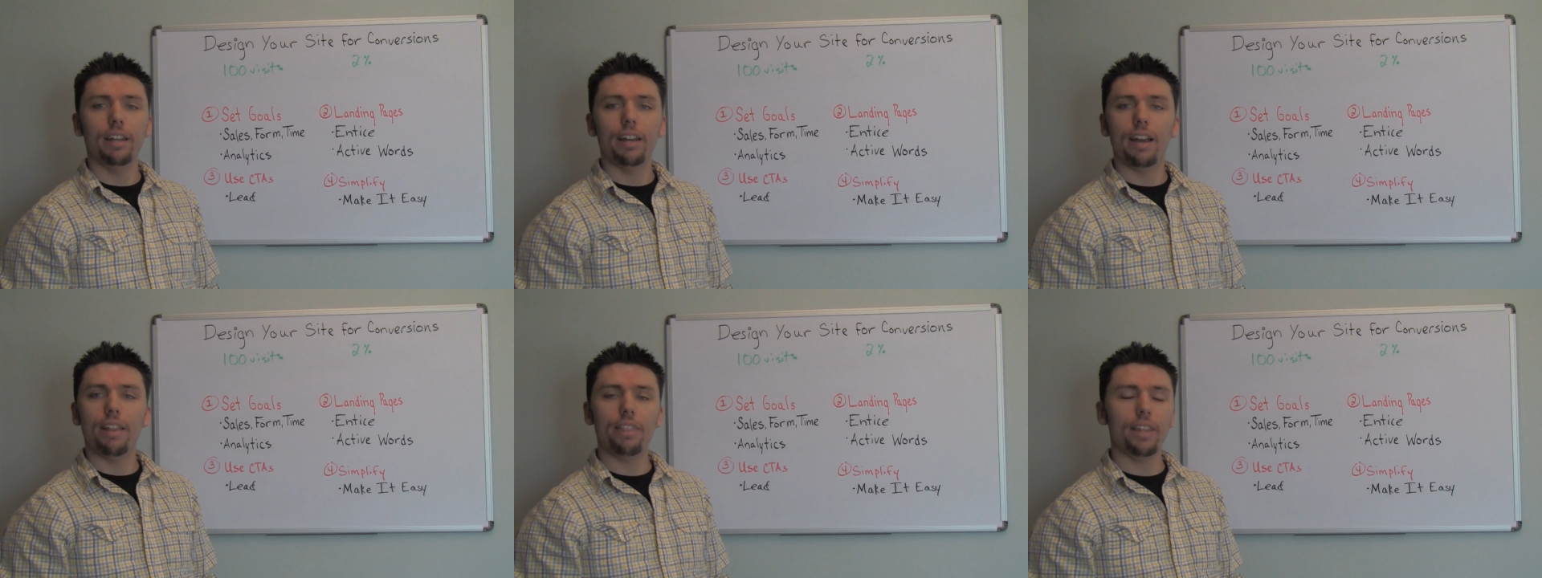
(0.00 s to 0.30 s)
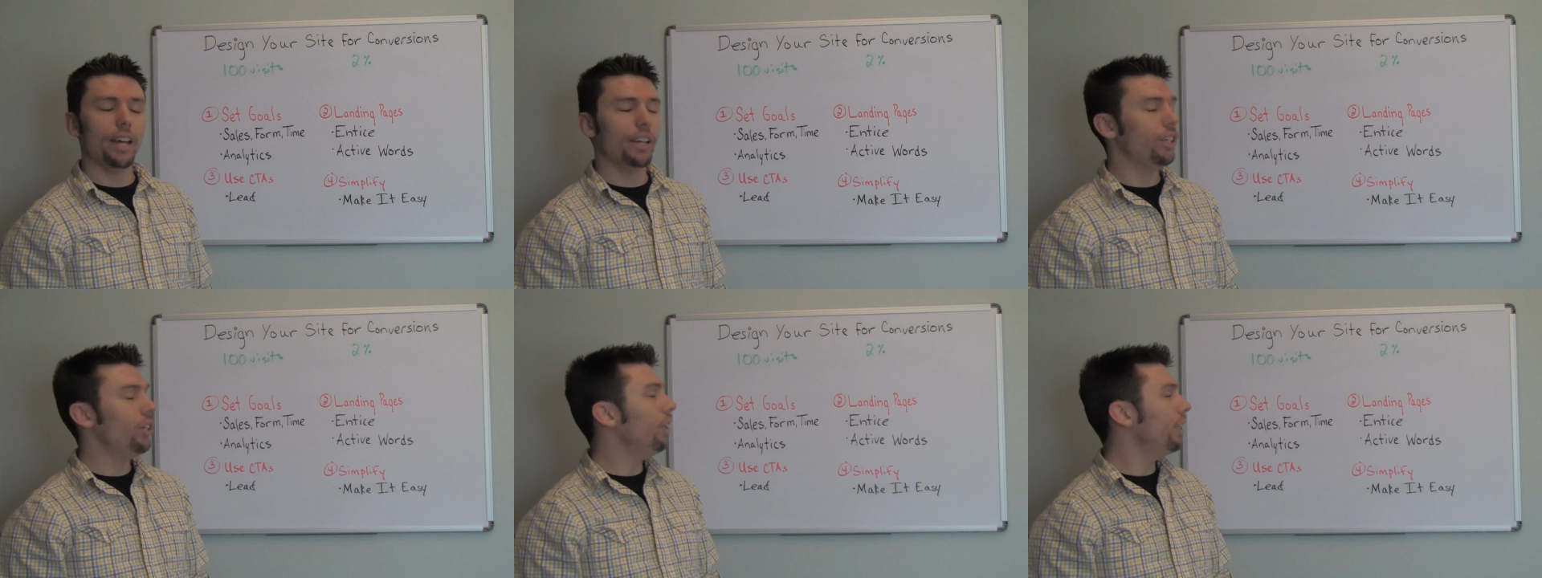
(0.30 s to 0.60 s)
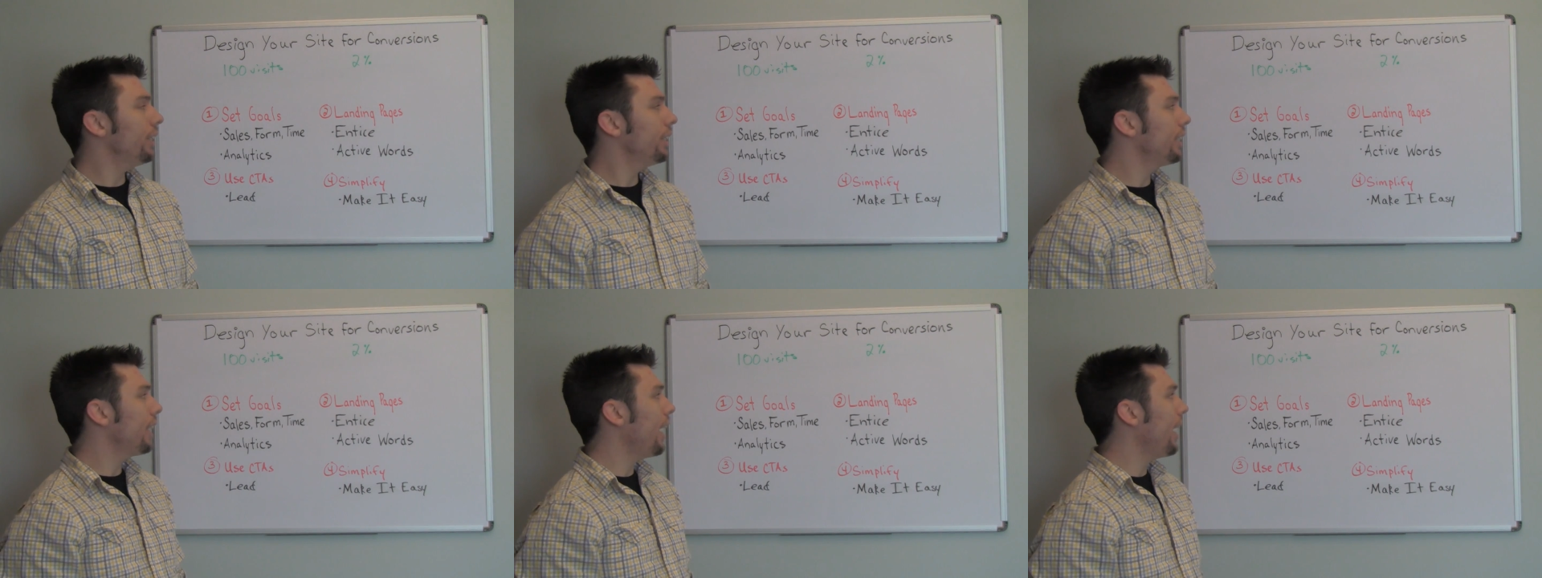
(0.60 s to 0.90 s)
and then you
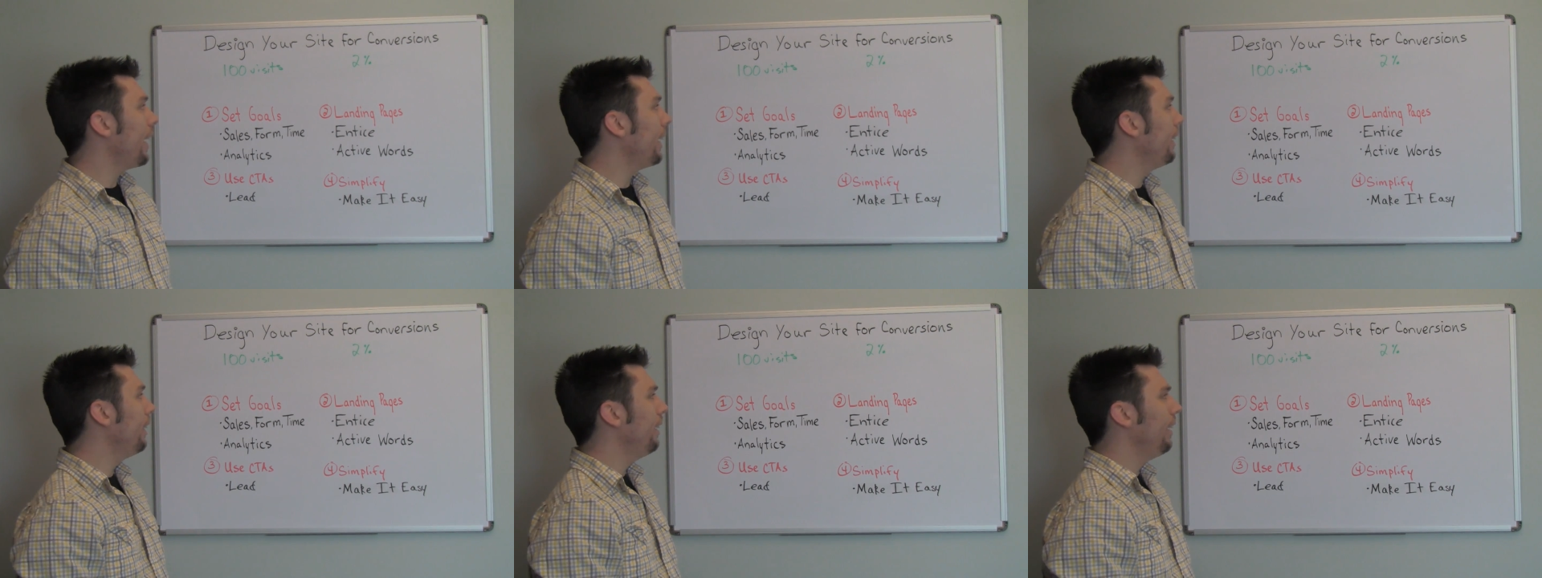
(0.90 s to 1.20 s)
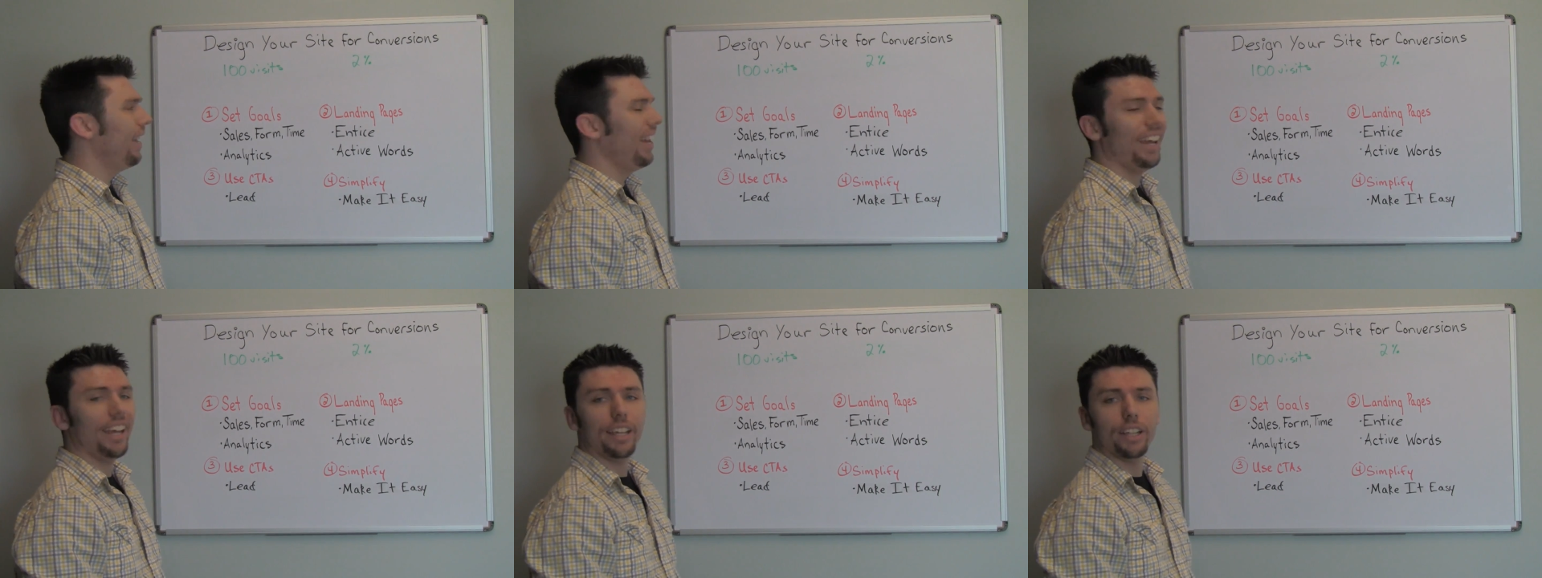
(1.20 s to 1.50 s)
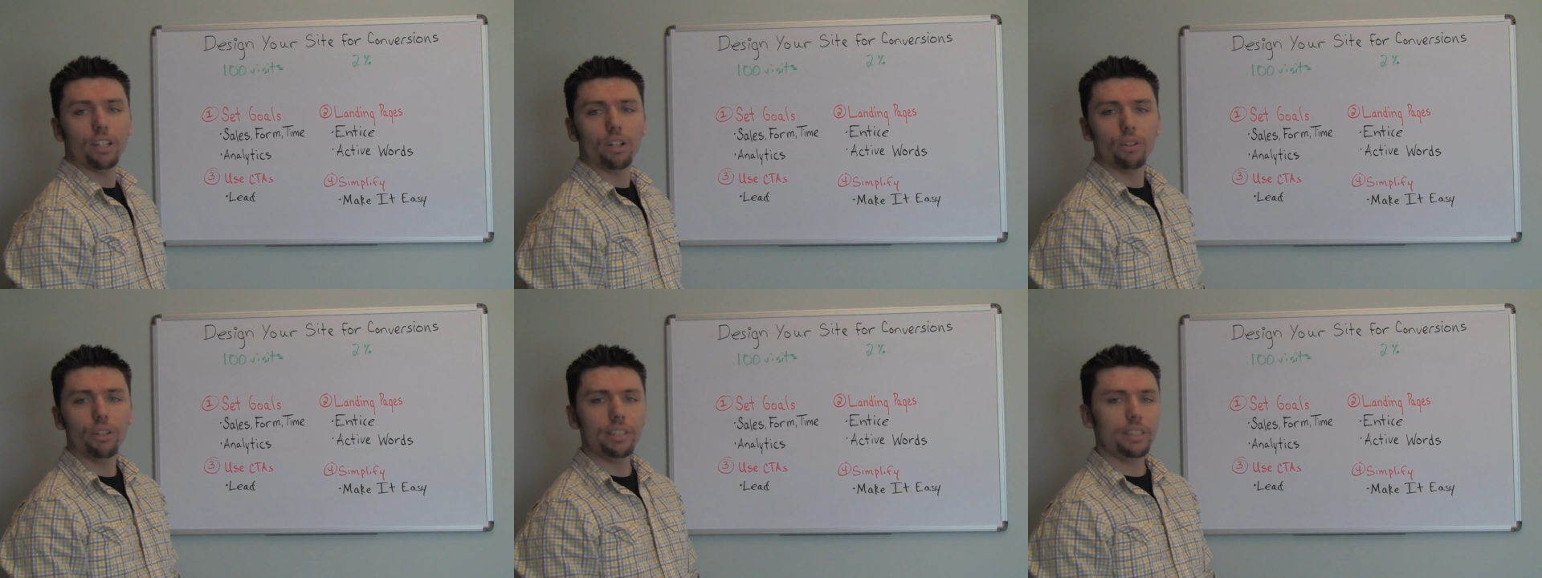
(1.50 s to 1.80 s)
decide, hey,
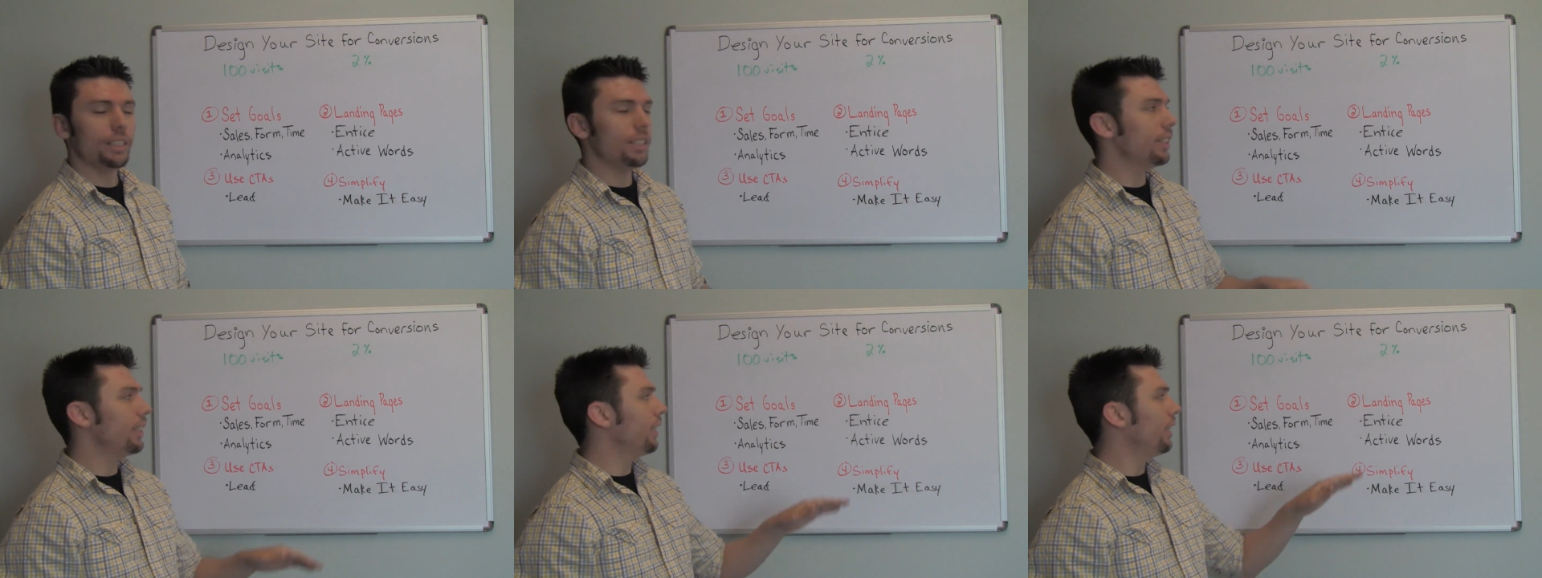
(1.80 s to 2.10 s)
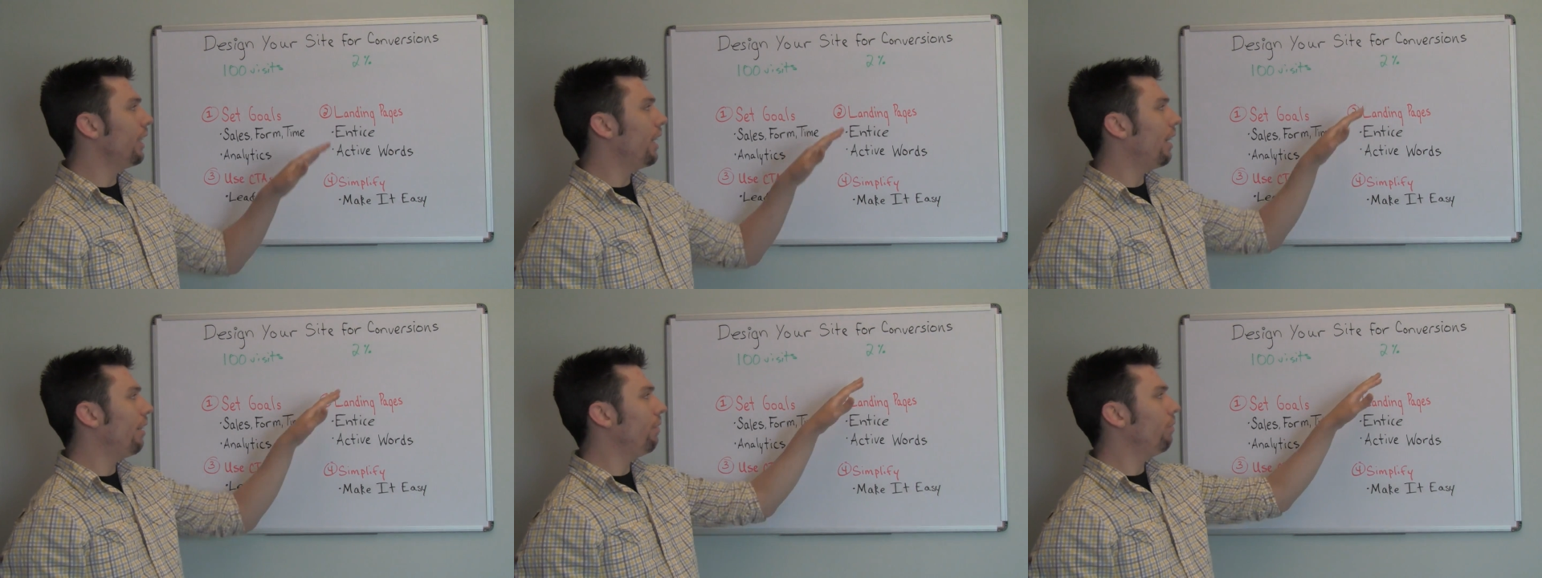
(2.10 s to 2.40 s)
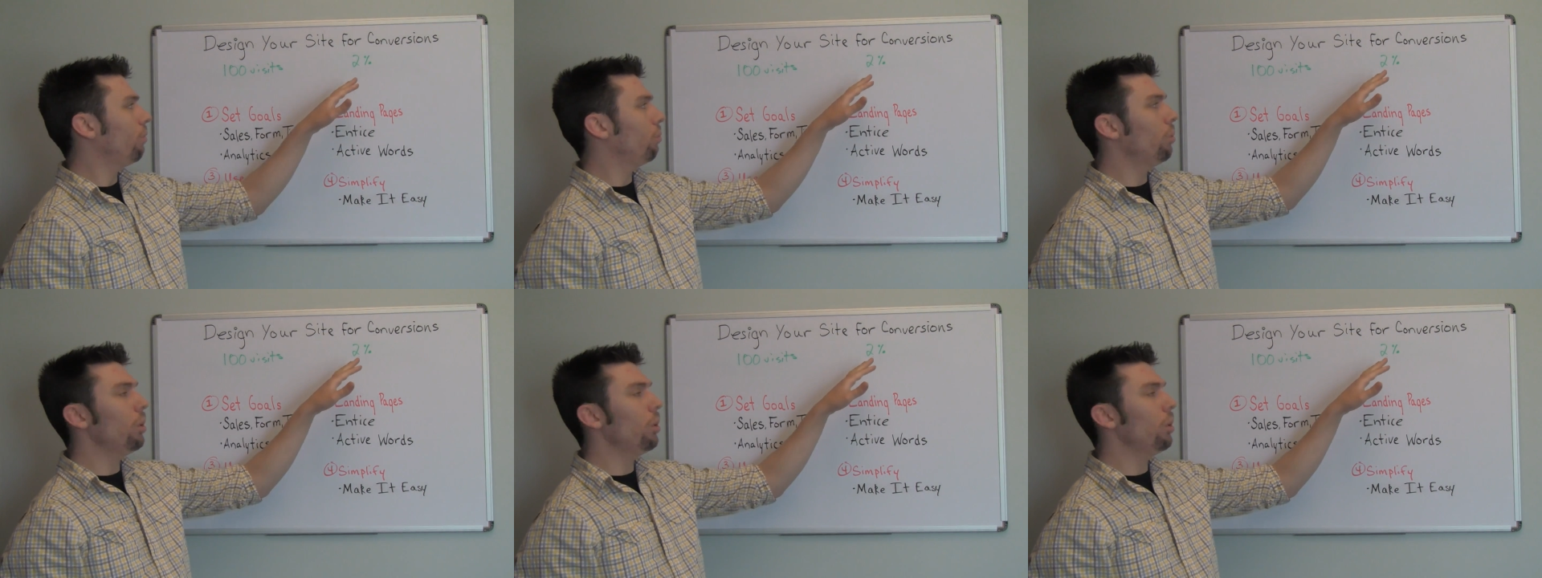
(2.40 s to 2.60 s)
this isn't enough.